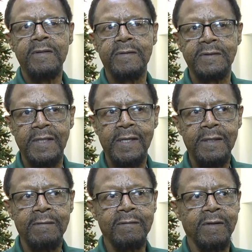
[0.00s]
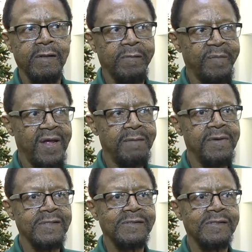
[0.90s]
Today, the main
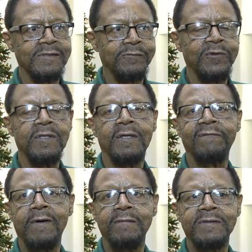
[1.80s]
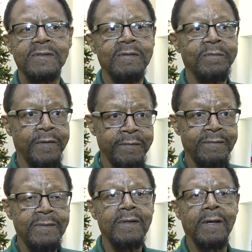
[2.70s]
message is we're looking forward to the
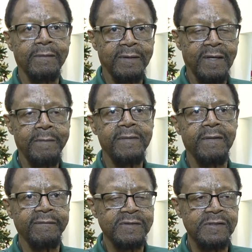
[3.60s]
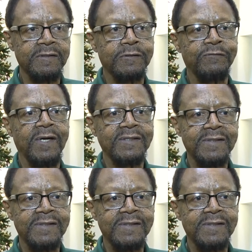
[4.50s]
birth of the coming of Jesus Christ.